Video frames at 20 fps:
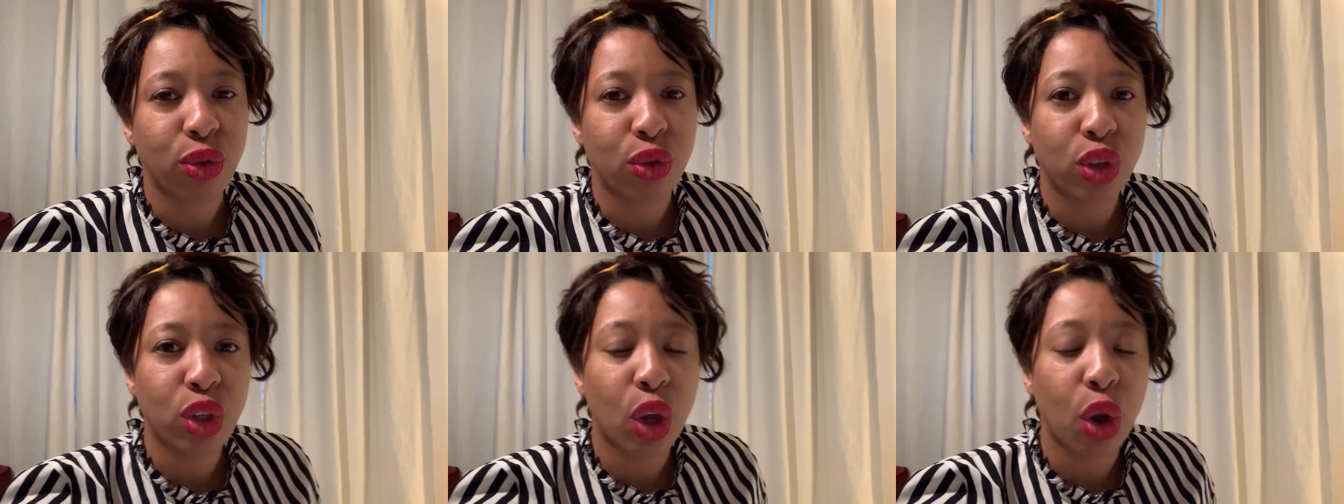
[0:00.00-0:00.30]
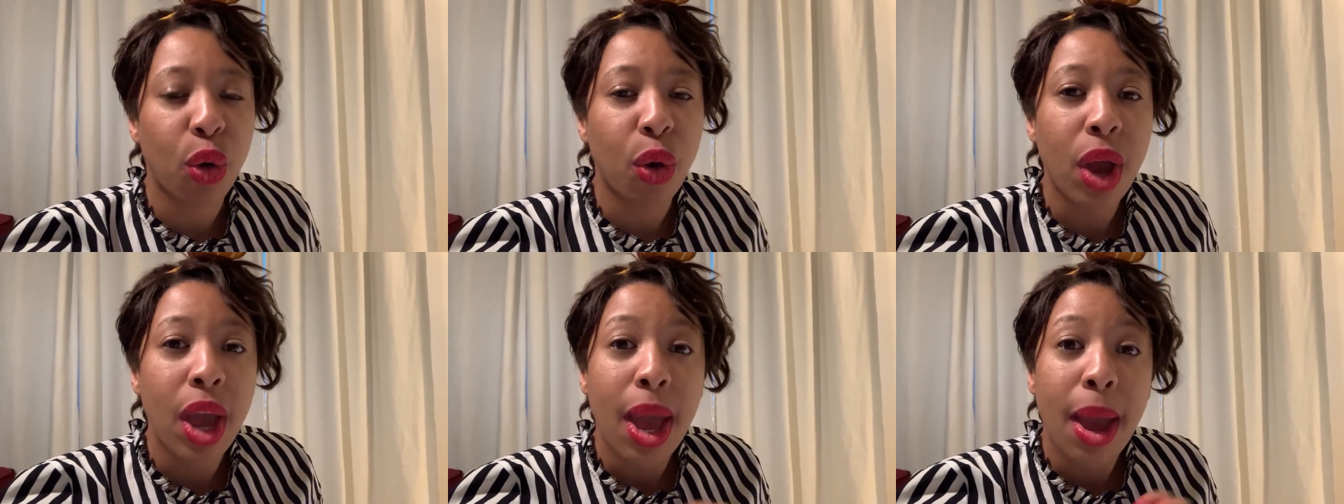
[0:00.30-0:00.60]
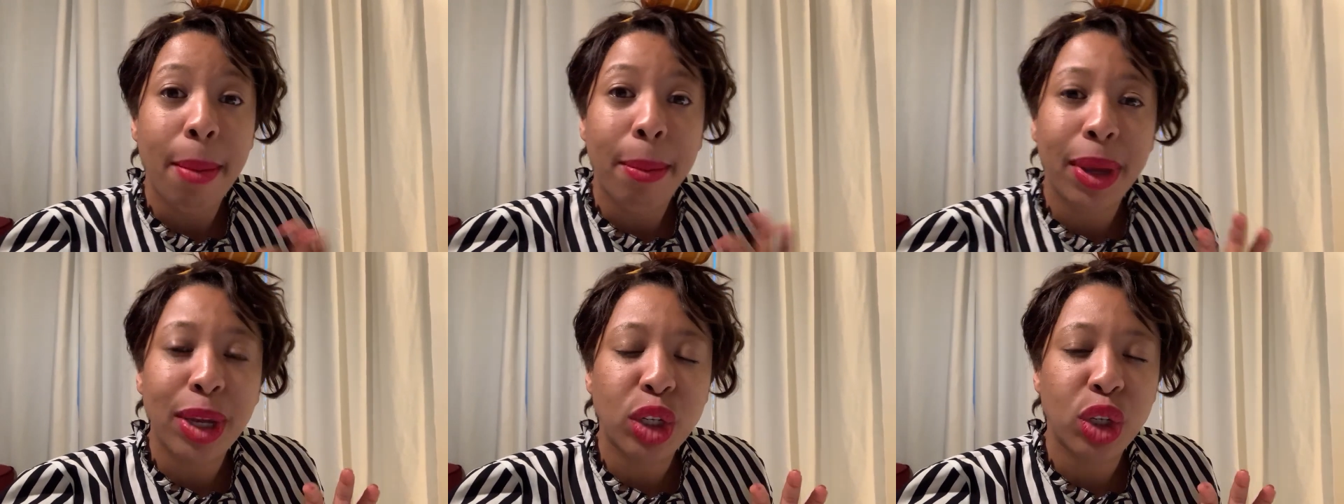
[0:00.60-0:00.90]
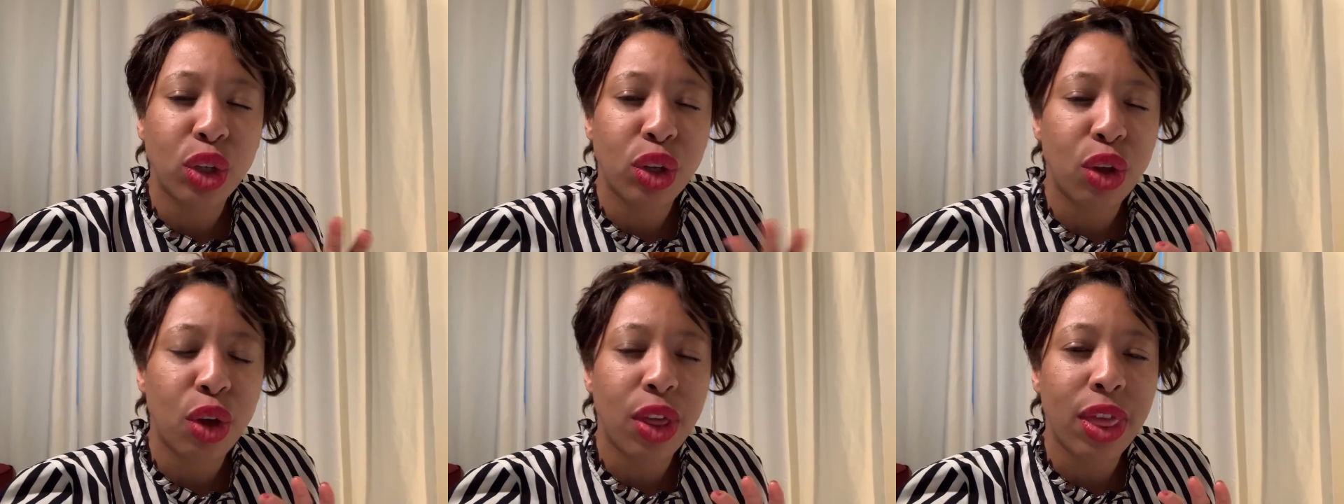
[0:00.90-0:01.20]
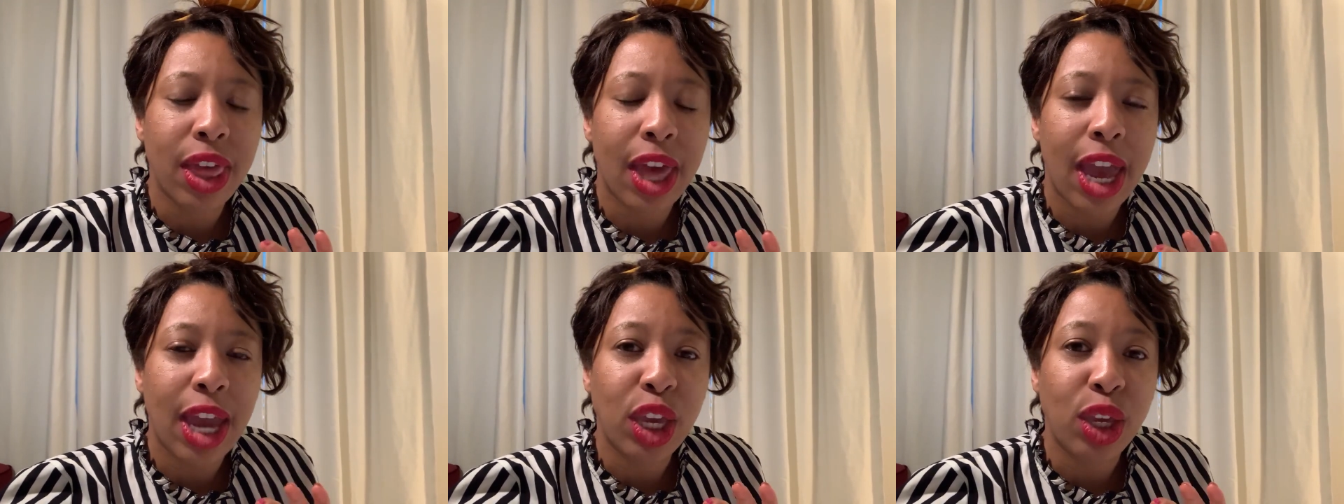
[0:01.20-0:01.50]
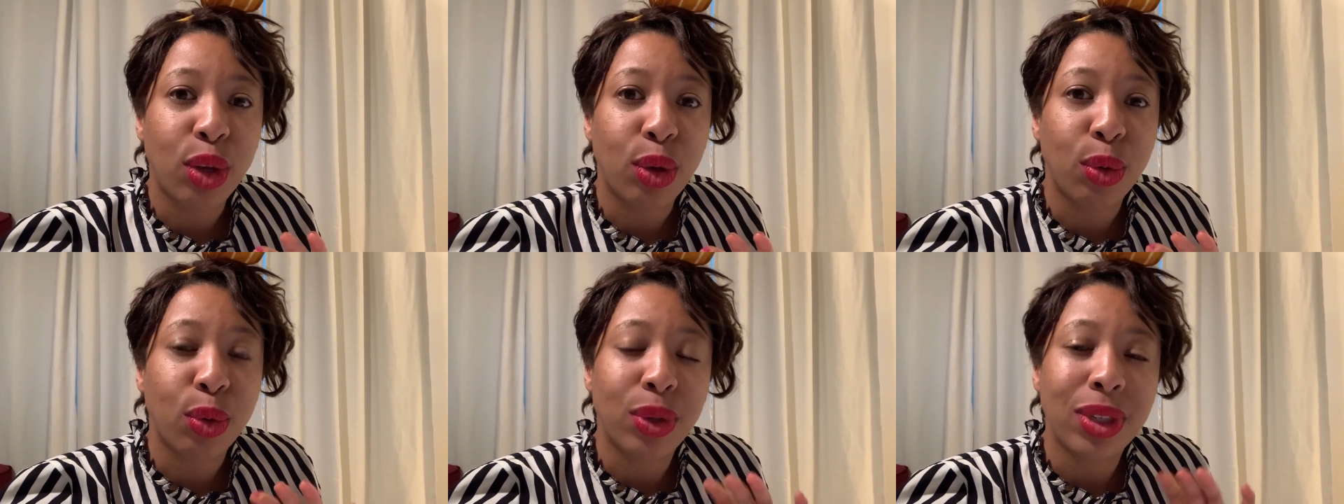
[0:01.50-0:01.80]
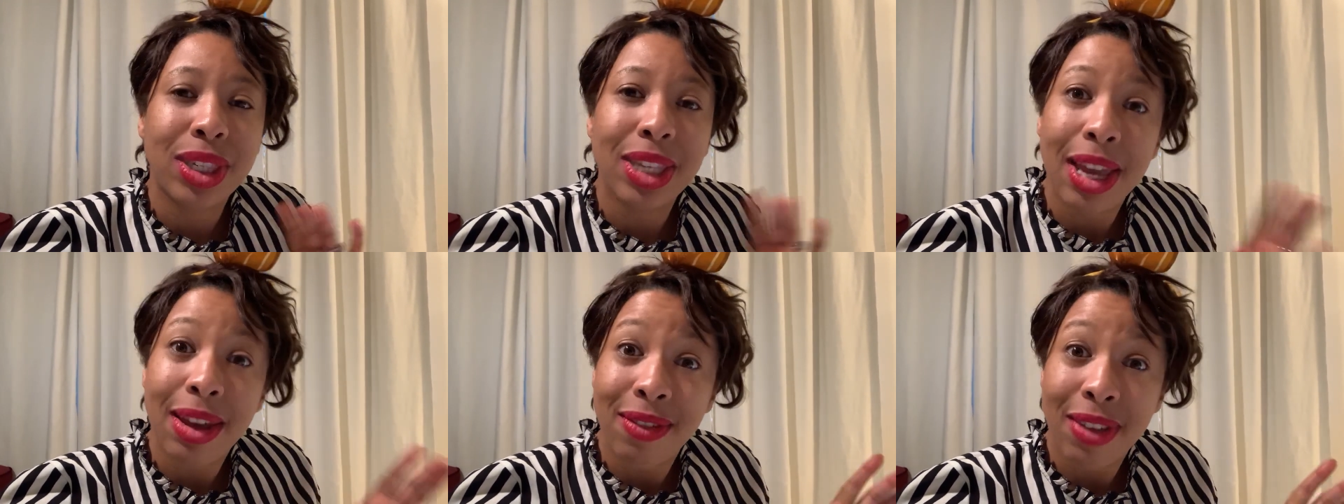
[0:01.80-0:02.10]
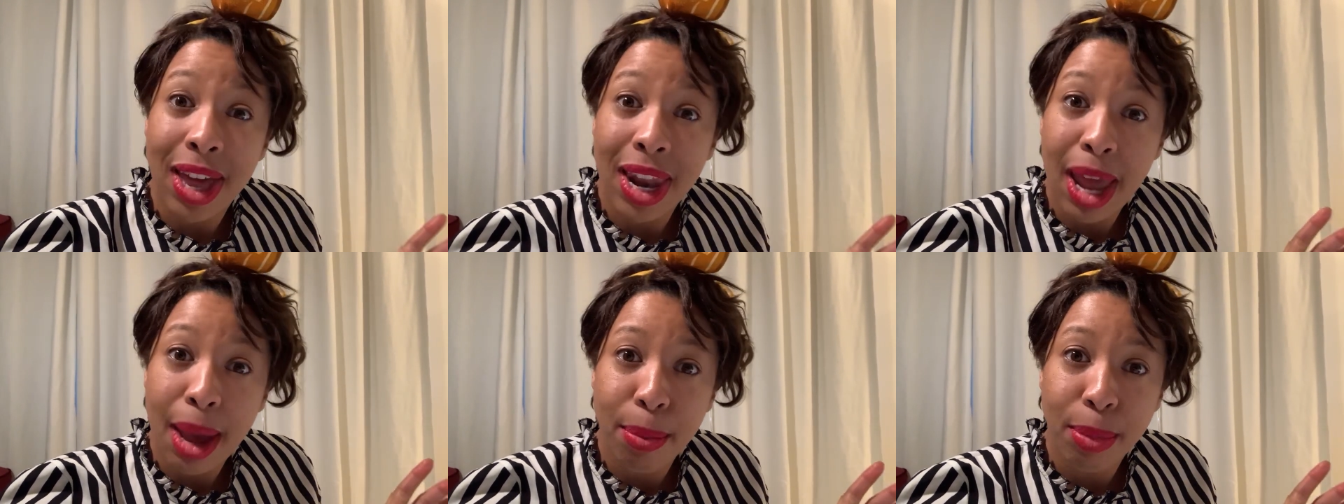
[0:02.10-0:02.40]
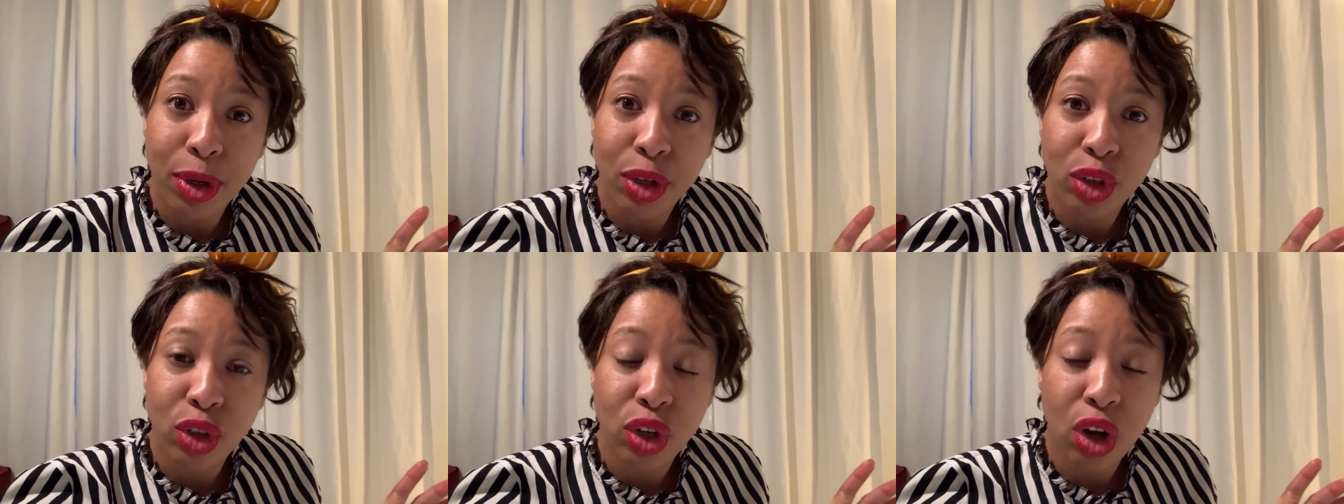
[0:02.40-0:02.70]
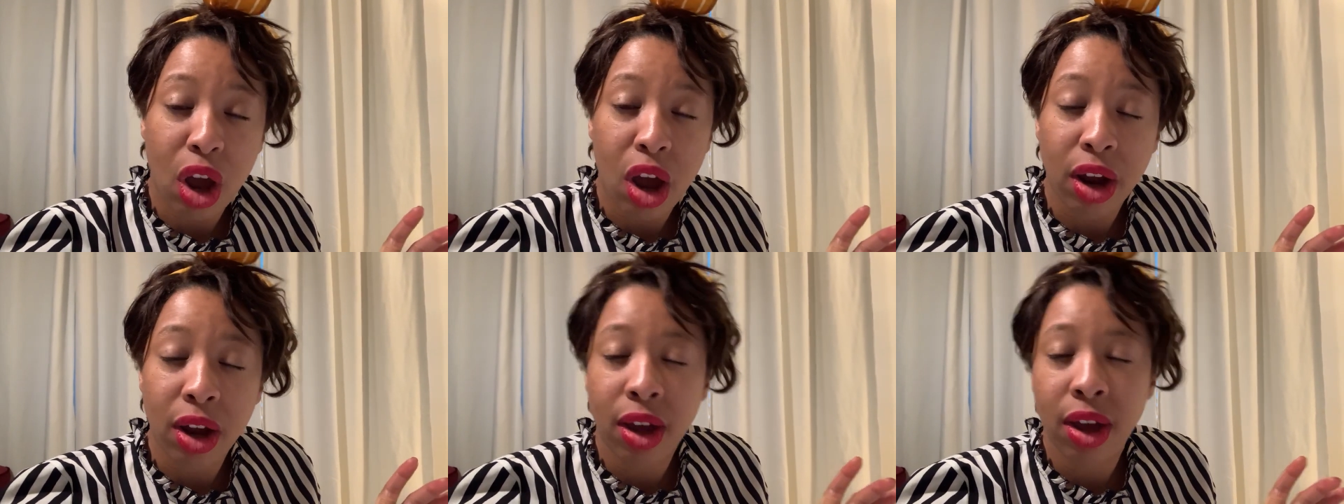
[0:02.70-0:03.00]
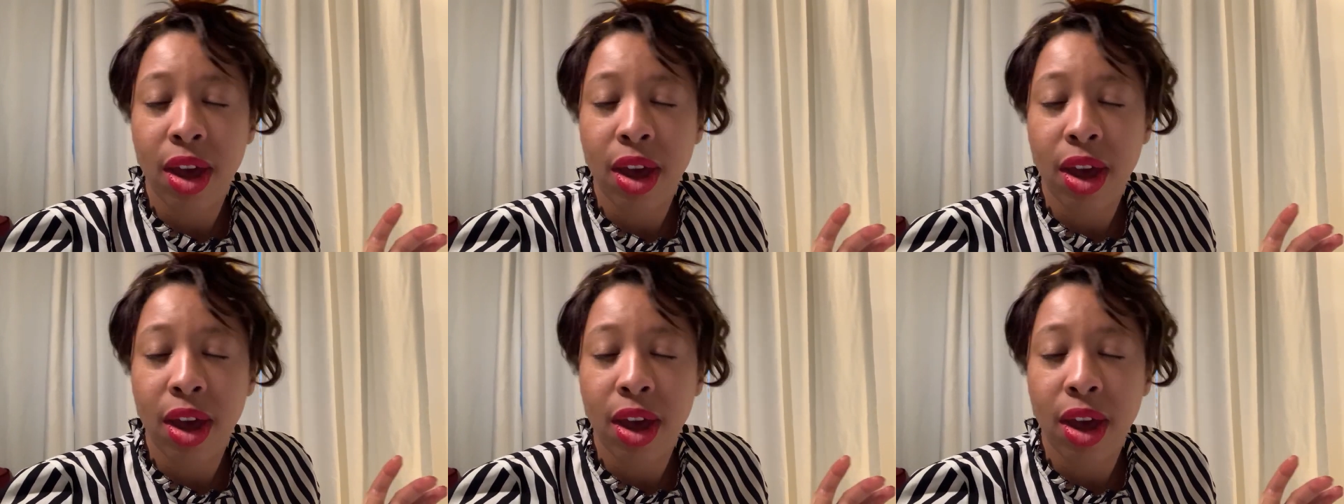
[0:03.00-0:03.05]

So make sure that you save that upper stalk,